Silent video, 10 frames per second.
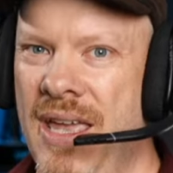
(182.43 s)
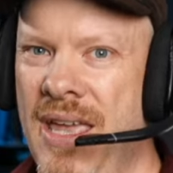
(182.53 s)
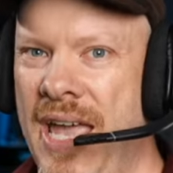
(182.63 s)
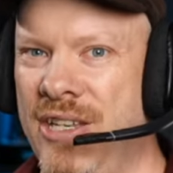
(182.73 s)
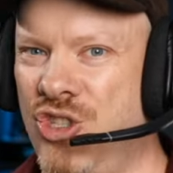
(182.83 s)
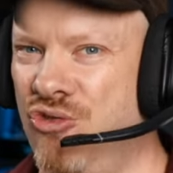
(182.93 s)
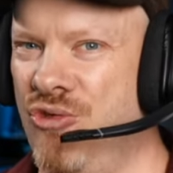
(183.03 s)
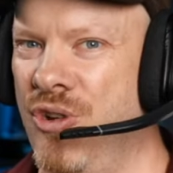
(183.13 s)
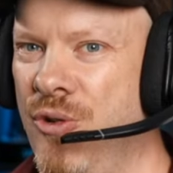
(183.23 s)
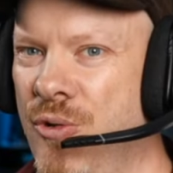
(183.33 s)
a
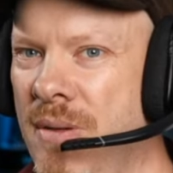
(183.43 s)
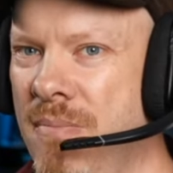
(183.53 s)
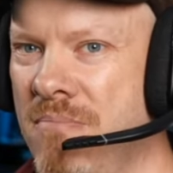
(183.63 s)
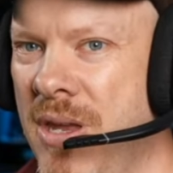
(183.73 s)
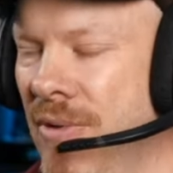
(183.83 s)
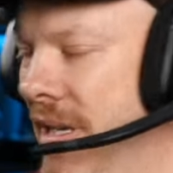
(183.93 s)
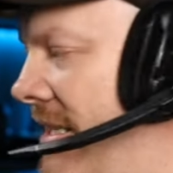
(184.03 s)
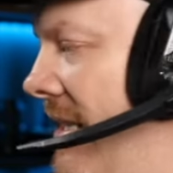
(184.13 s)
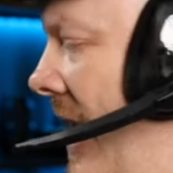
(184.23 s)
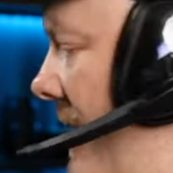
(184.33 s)
true mirrorless
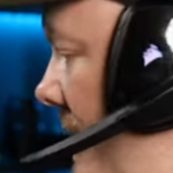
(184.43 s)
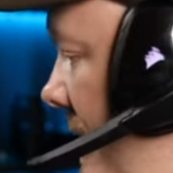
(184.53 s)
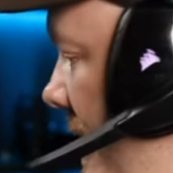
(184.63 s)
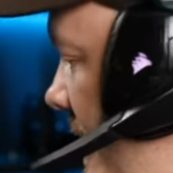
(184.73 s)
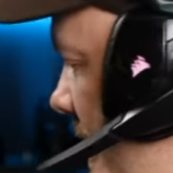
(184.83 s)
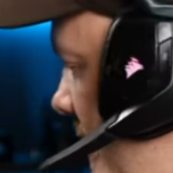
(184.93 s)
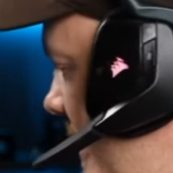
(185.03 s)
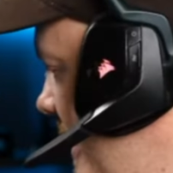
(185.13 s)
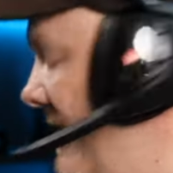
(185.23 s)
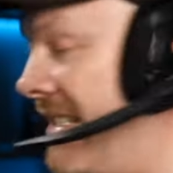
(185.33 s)
lens, it's an
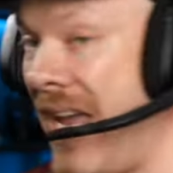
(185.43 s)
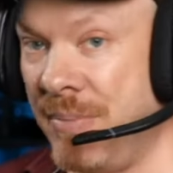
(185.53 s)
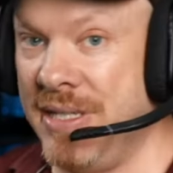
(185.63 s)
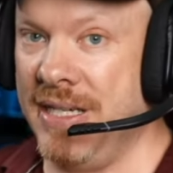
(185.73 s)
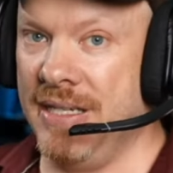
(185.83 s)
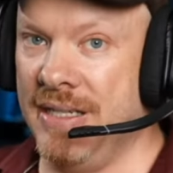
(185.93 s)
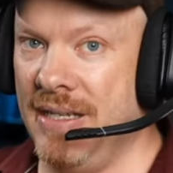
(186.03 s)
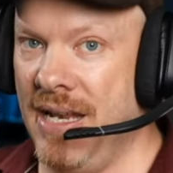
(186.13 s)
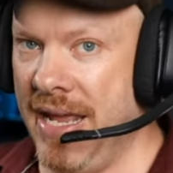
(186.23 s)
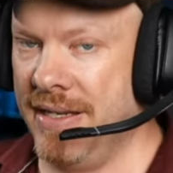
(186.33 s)
adapted
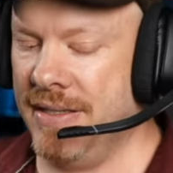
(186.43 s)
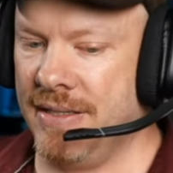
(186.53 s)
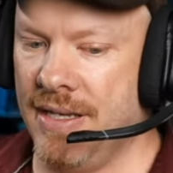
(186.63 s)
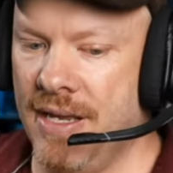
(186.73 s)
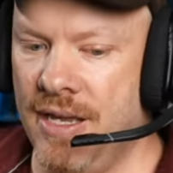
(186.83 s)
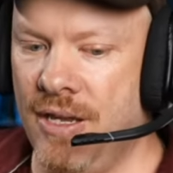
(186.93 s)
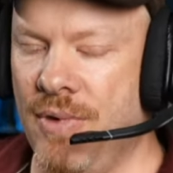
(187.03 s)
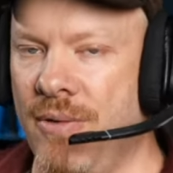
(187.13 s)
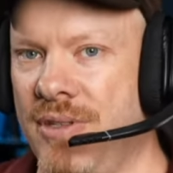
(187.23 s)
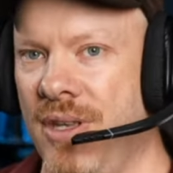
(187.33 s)
lens.
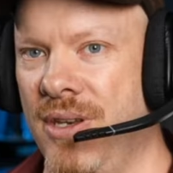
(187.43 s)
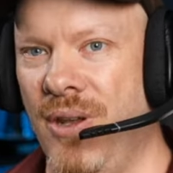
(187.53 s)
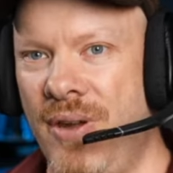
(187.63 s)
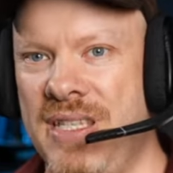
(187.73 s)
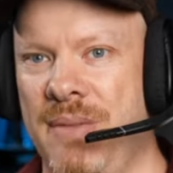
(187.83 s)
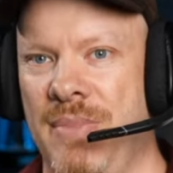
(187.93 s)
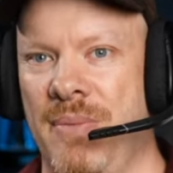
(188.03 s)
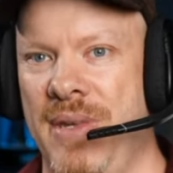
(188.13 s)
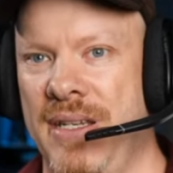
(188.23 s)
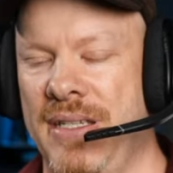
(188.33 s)
Whereas the
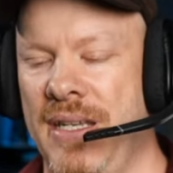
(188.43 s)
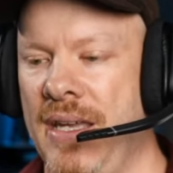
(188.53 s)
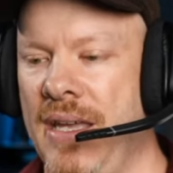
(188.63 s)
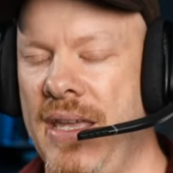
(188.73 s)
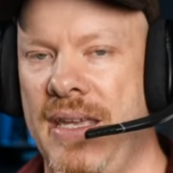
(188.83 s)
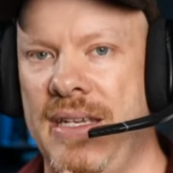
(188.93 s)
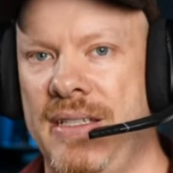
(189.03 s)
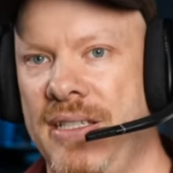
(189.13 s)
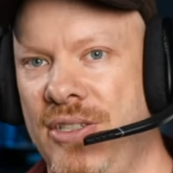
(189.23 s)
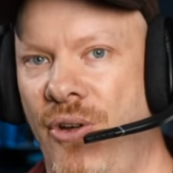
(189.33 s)
90mm is
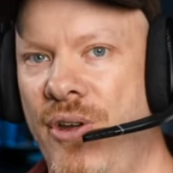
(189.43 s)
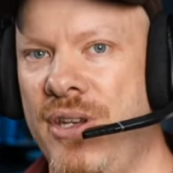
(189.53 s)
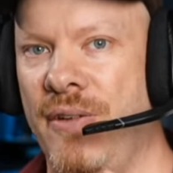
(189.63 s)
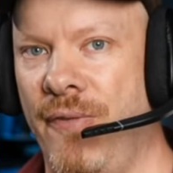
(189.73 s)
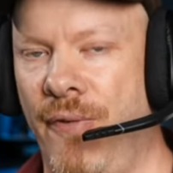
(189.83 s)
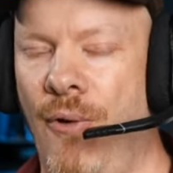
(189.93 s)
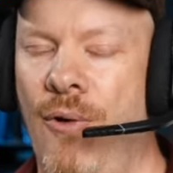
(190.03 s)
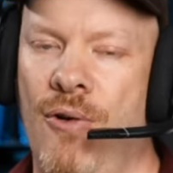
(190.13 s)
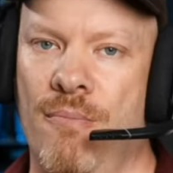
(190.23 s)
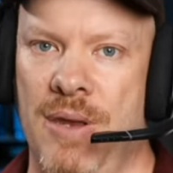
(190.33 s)
designed
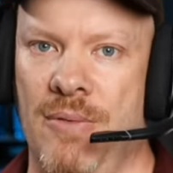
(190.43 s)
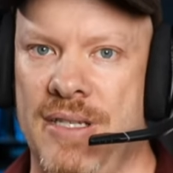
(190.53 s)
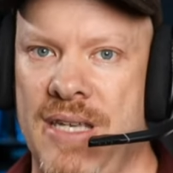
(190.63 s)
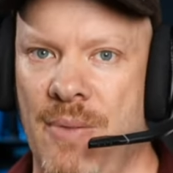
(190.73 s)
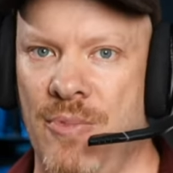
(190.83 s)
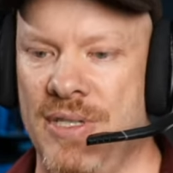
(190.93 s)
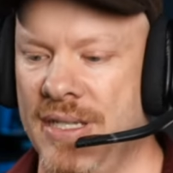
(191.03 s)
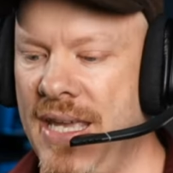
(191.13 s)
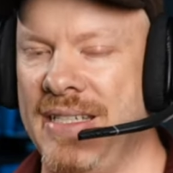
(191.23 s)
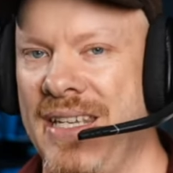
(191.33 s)
for mirrorless cameras and
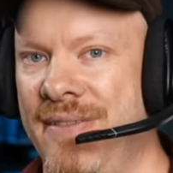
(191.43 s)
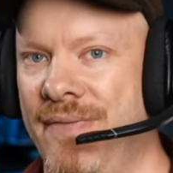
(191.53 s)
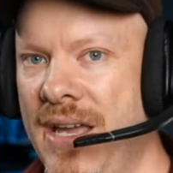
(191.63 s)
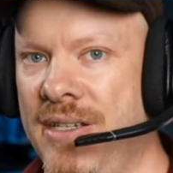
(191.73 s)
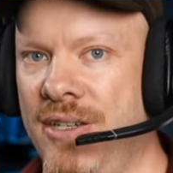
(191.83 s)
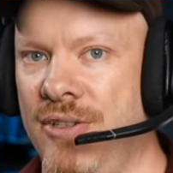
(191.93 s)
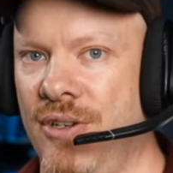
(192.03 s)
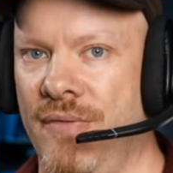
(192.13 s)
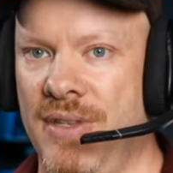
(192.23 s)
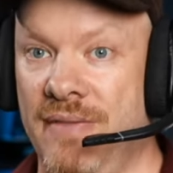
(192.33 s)
takes advantage
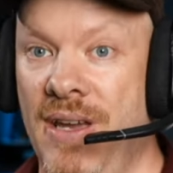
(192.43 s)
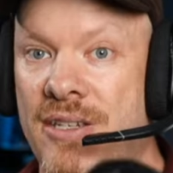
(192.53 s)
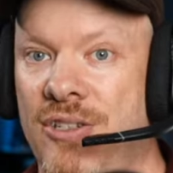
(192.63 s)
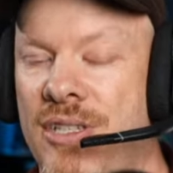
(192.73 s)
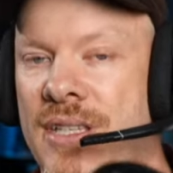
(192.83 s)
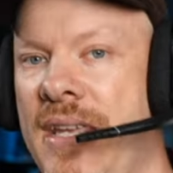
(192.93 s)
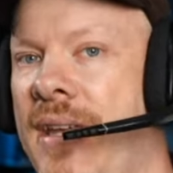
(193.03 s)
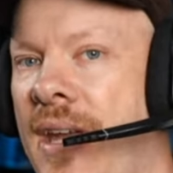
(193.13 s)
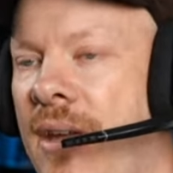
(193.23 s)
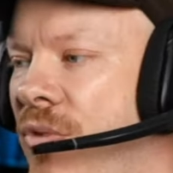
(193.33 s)
of the advantages that you
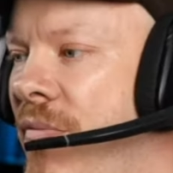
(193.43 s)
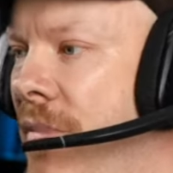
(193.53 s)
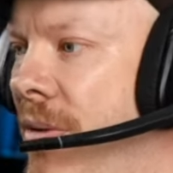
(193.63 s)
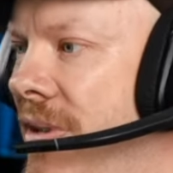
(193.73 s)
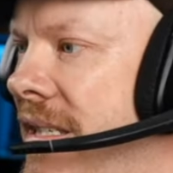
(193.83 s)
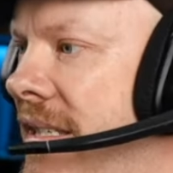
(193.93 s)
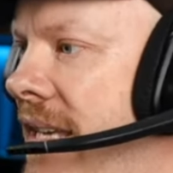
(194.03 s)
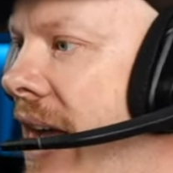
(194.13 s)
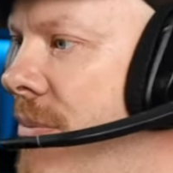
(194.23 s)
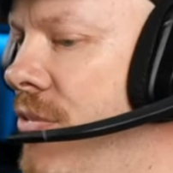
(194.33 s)
get with mirrorless
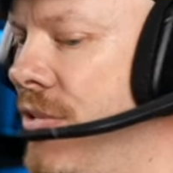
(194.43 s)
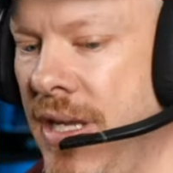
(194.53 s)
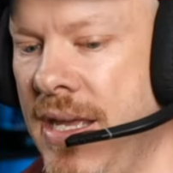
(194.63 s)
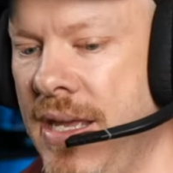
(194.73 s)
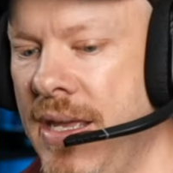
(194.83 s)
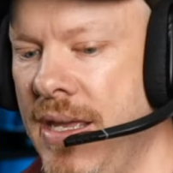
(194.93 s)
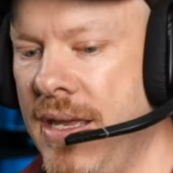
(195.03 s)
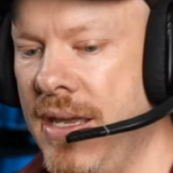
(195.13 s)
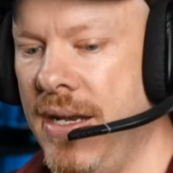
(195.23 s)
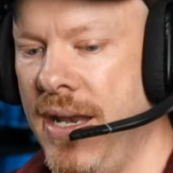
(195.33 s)
cameras.
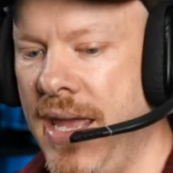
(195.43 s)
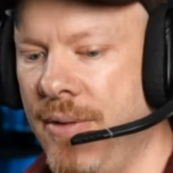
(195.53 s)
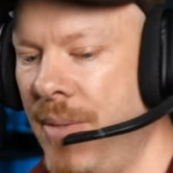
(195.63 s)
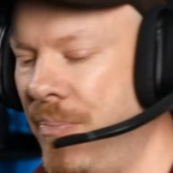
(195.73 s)
Now, that